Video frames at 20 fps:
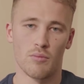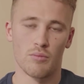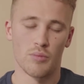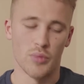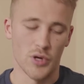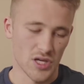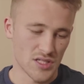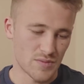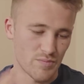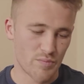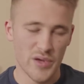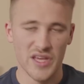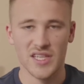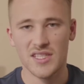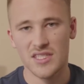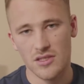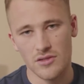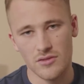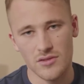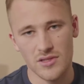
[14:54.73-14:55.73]
But as
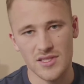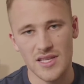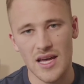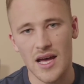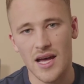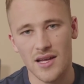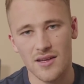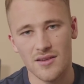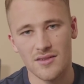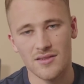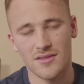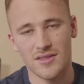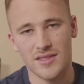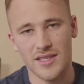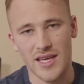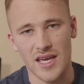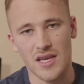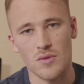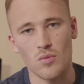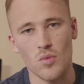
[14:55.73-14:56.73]
bitter as that
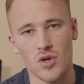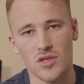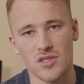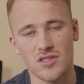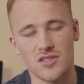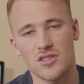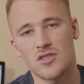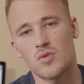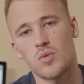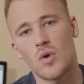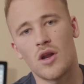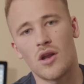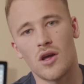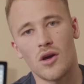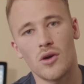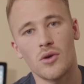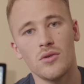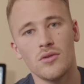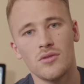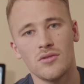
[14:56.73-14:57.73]
game was to
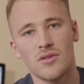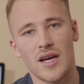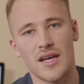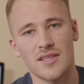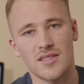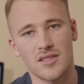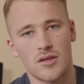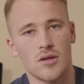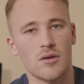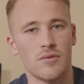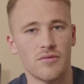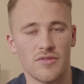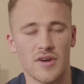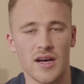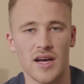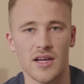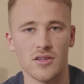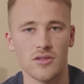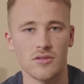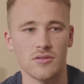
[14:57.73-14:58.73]
swallow as a cup
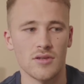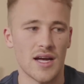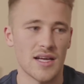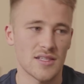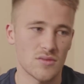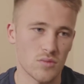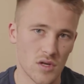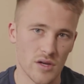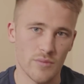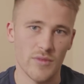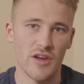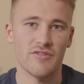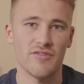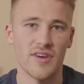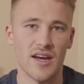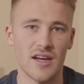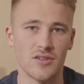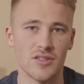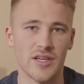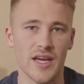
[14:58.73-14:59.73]
final, as one of my
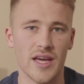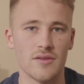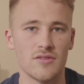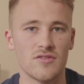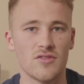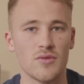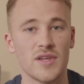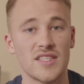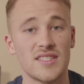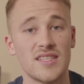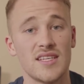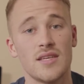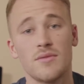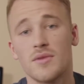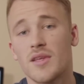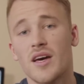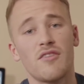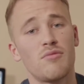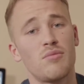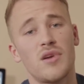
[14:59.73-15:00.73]
final games for my team
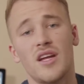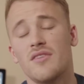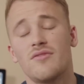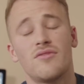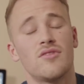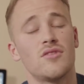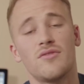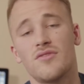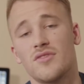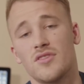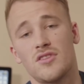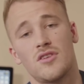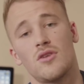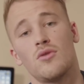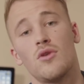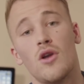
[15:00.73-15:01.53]
that I played for so